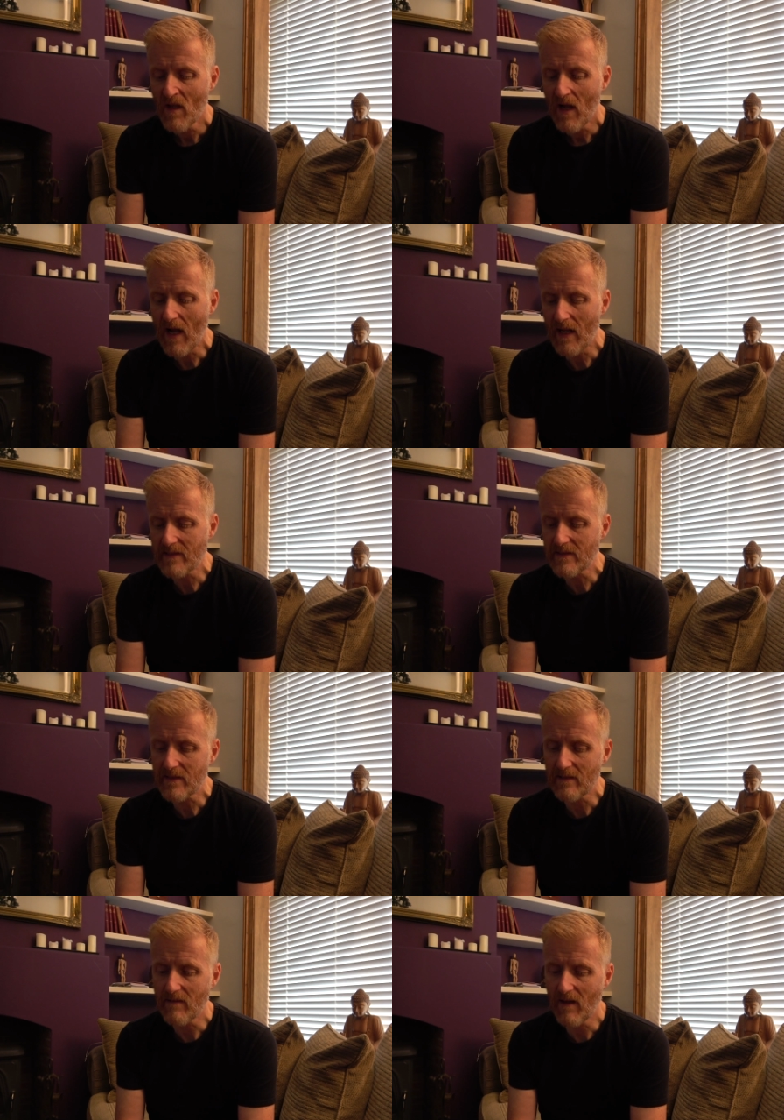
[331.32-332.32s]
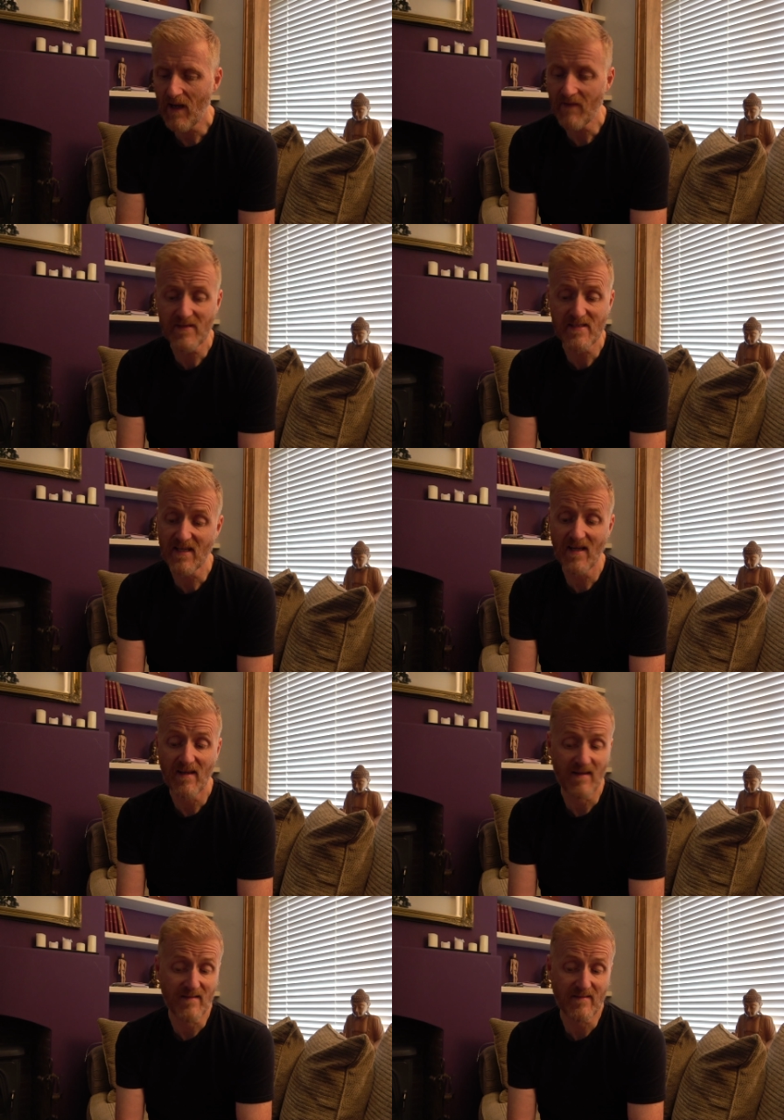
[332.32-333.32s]
And I have to
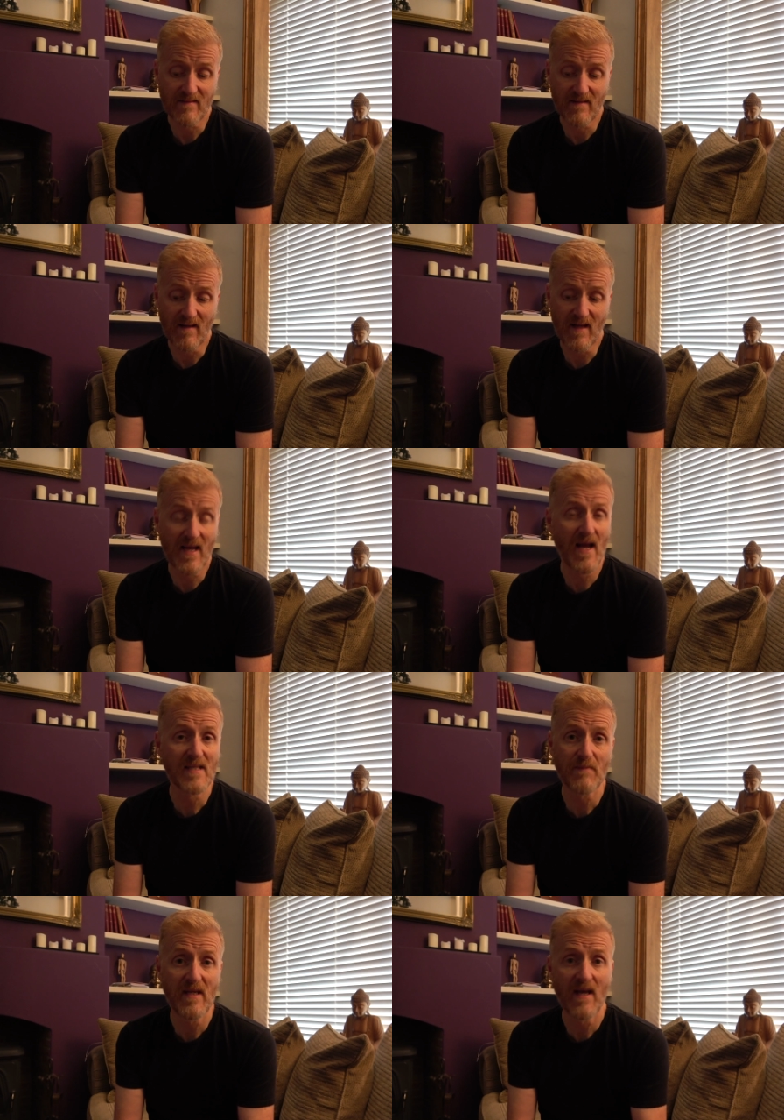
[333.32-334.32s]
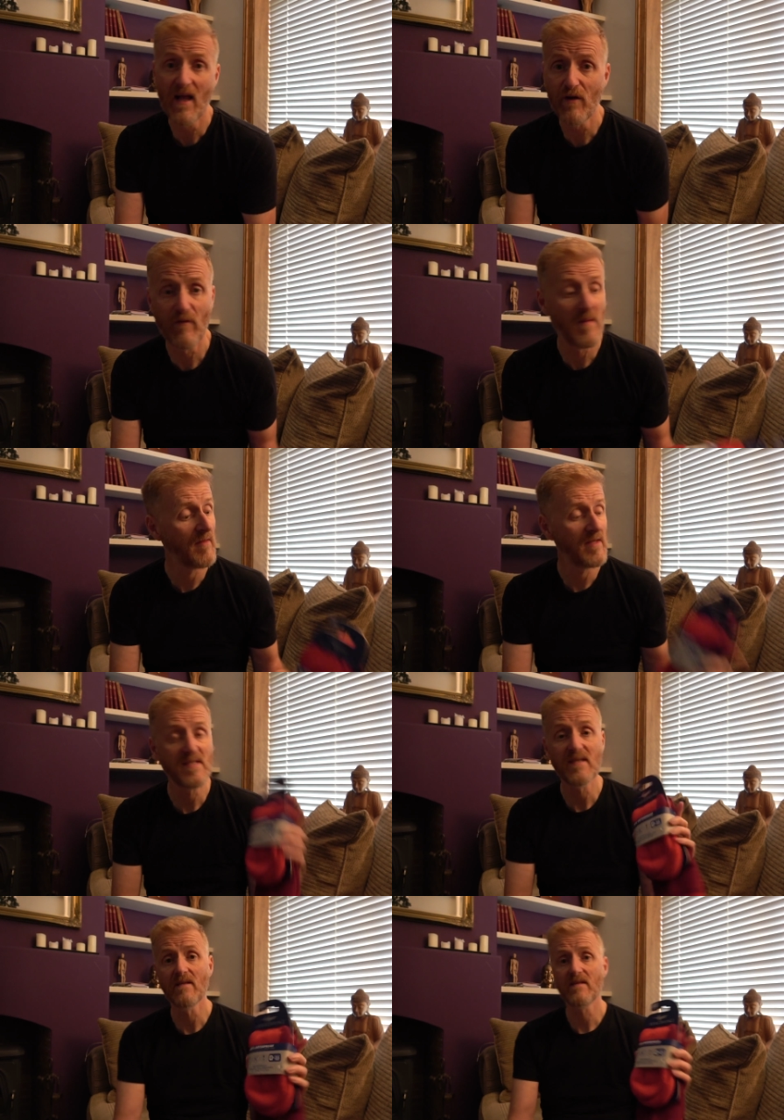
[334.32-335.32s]
say, I can't speak enough about
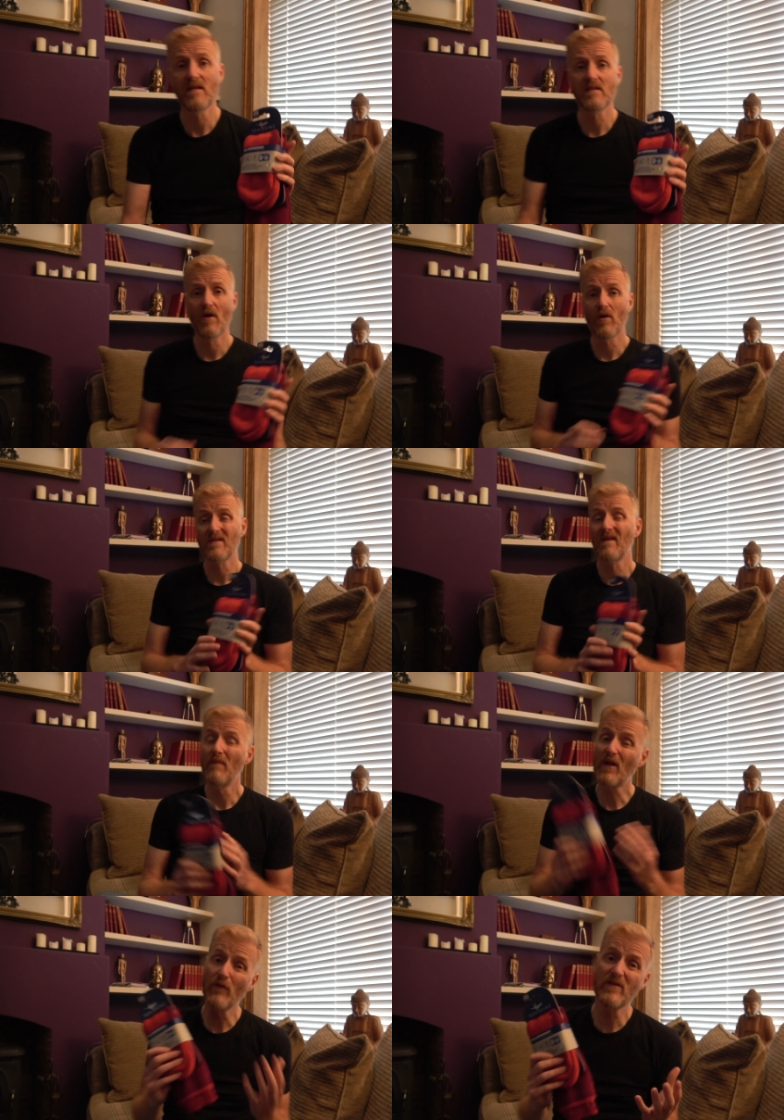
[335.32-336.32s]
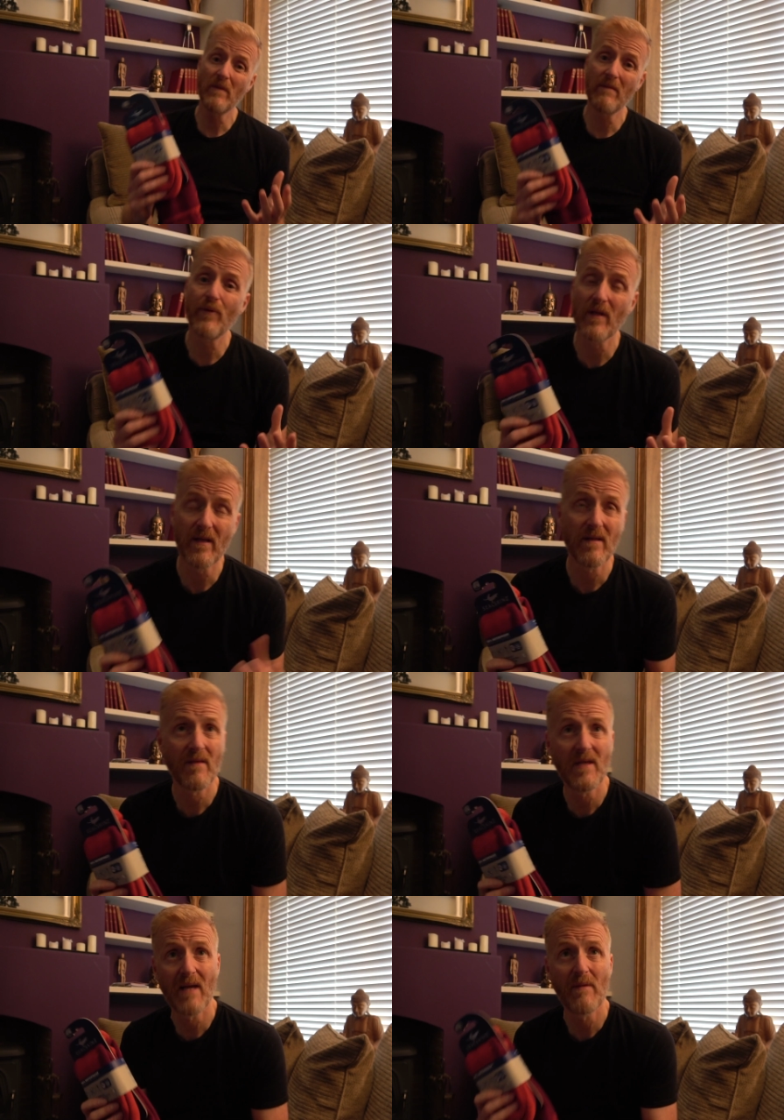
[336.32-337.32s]
these Sealskinz socks. My gloves have been brilliant. I
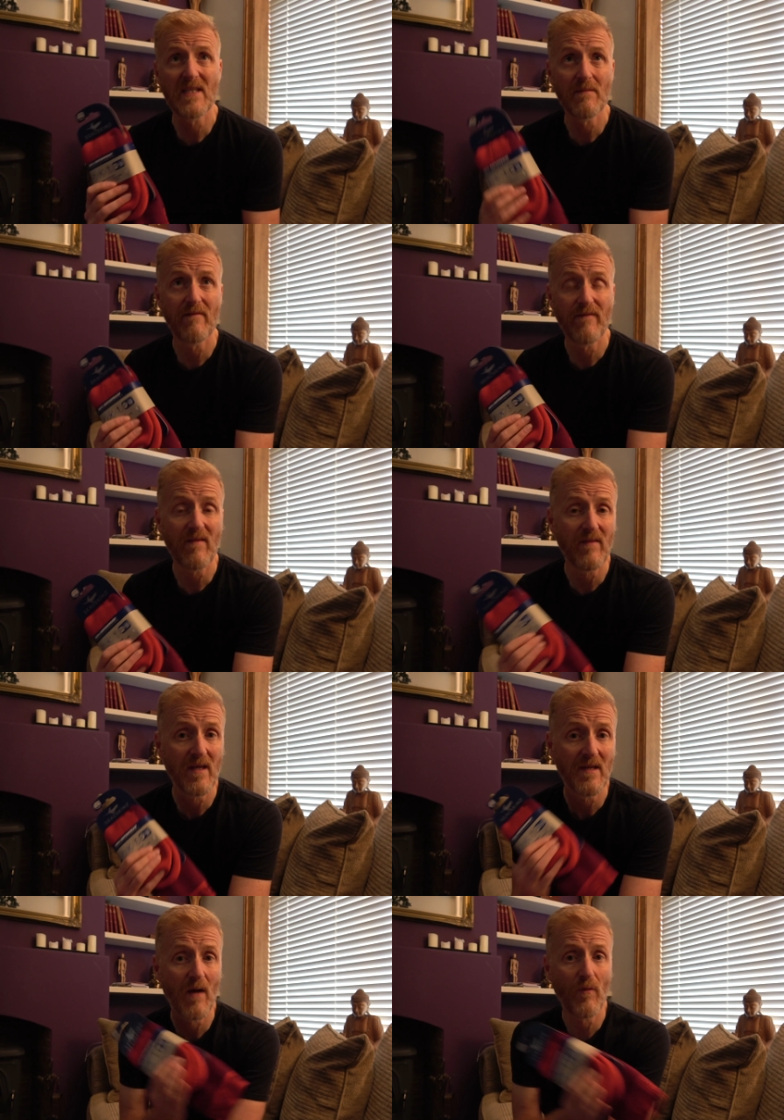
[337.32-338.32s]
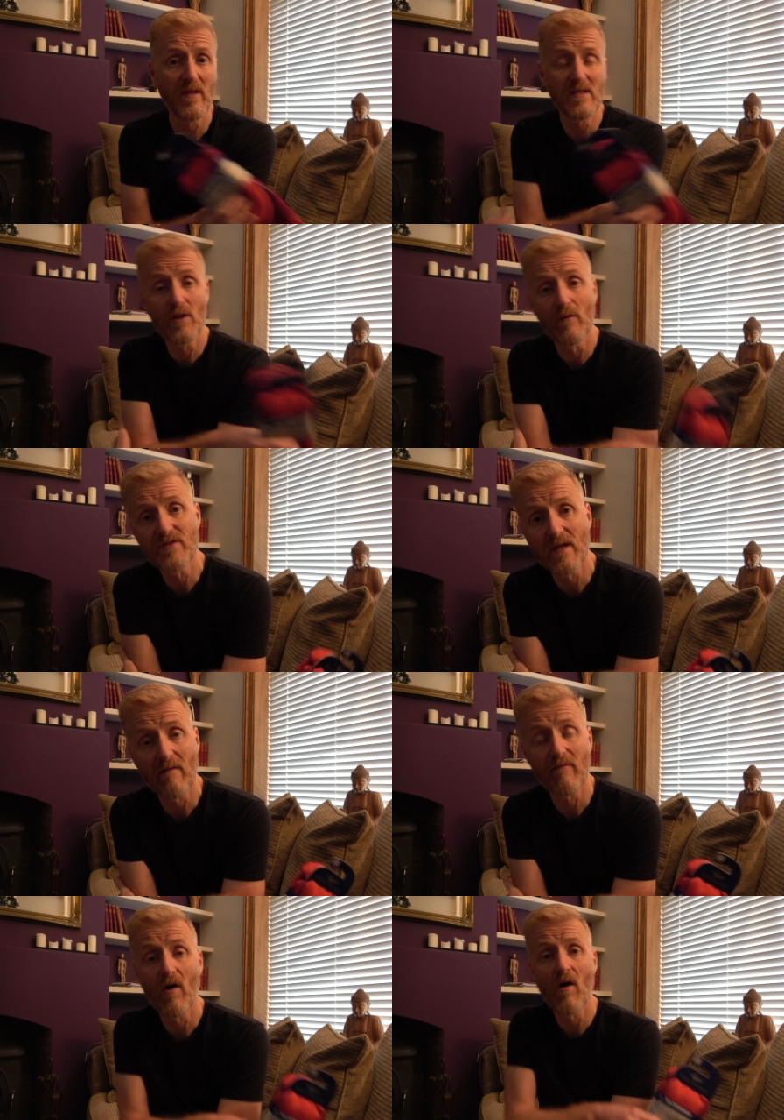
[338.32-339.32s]
think I'm into my 5th year now with these gloves that
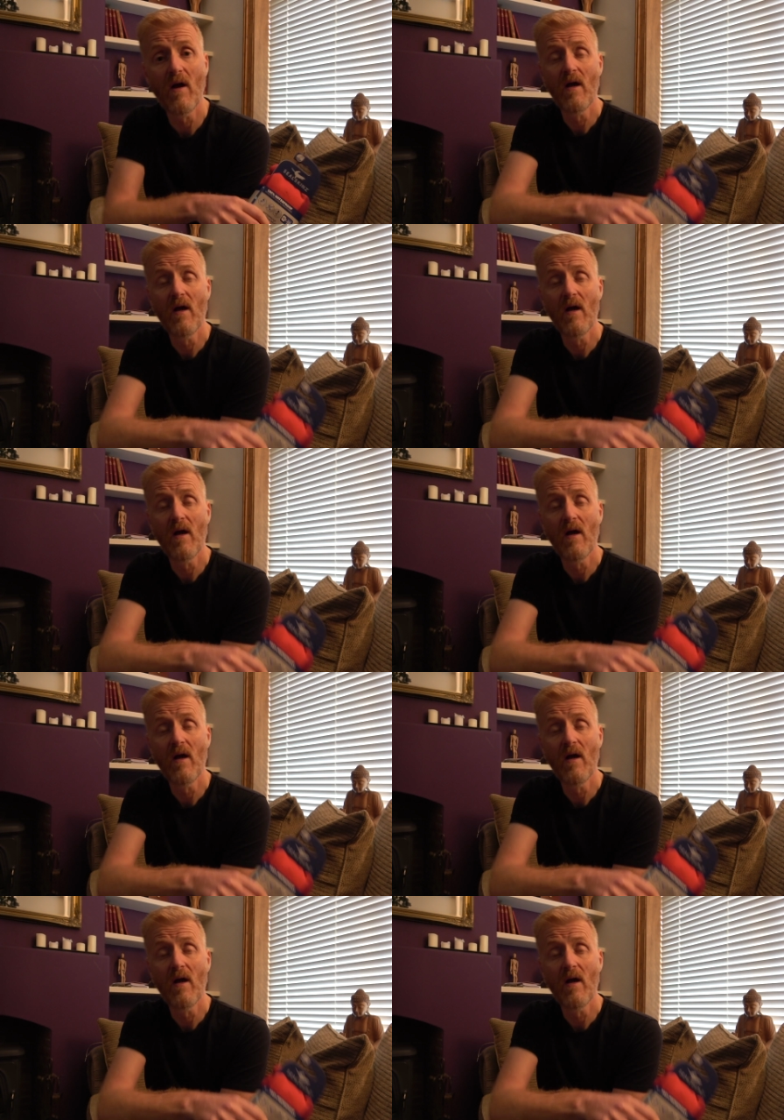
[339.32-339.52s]
I've got,